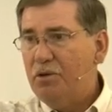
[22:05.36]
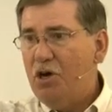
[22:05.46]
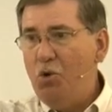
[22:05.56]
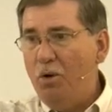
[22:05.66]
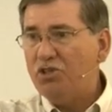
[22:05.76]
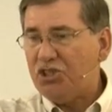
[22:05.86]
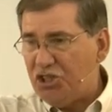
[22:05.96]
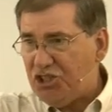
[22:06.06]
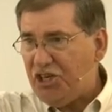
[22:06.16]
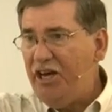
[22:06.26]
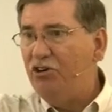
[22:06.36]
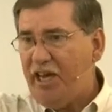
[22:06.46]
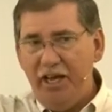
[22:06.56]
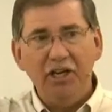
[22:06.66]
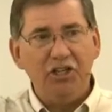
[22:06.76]
who wants to steal,
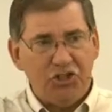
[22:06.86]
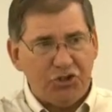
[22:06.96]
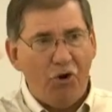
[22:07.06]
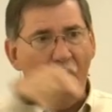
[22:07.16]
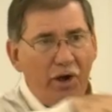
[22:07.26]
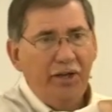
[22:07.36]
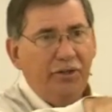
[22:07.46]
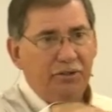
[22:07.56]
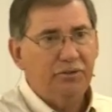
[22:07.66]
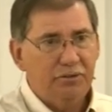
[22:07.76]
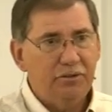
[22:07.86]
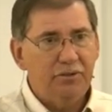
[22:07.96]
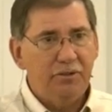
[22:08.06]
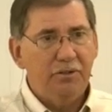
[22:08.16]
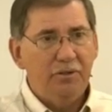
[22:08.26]
kill, and destroy,
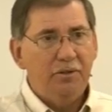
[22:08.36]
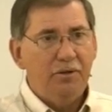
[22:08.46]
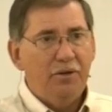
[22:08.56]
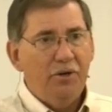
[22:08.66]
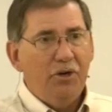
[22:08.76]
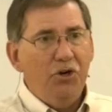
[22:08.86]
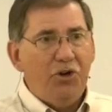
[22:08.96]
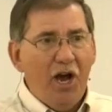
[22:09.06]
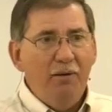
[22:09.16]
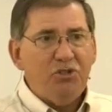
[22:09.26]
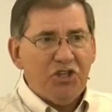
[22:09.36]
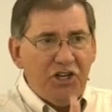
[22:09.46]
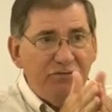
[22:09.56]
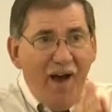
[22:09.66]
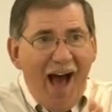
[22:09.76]
who comes to
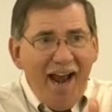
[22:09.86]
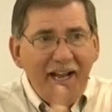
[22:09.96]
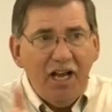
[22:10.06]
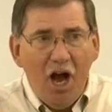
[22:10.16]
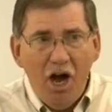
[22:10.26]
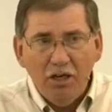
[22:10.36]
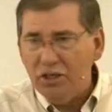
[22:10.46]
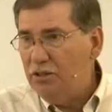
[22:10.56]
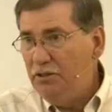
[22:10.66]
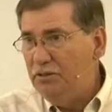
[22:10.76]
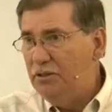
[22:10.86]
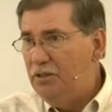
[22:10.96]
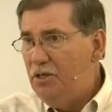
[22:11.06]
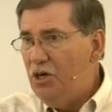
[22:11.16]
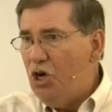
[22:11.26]
divide and conquer,
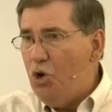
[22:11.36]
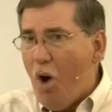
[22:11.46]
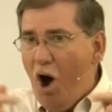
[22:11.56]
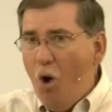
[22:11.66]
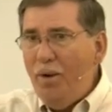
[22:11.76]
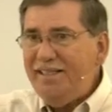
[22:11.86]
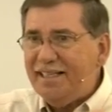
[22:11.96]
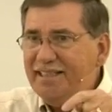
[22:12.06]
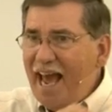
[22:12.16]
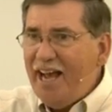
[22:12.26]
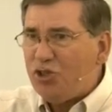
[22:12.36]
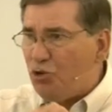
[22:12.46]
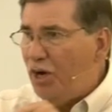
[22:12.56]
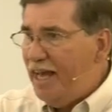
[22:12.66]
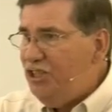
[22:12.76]
who always attacks
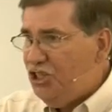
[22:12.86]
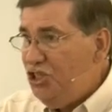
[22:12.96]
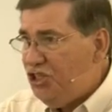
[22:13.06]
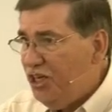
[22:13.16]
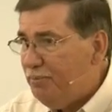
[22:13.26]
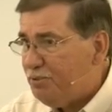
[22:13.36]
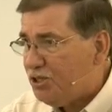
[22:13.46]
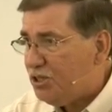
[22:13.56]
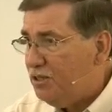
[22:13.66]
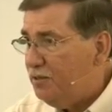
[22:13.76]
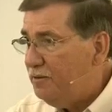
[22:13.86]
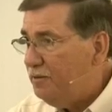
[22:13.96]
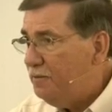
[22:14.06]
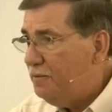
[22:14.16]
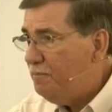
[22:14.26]
relationships,
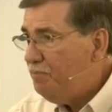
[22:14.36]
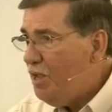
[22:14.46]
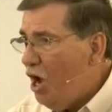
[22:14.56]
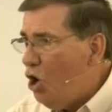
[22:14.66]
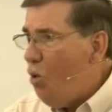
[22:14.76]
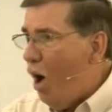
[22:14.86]
who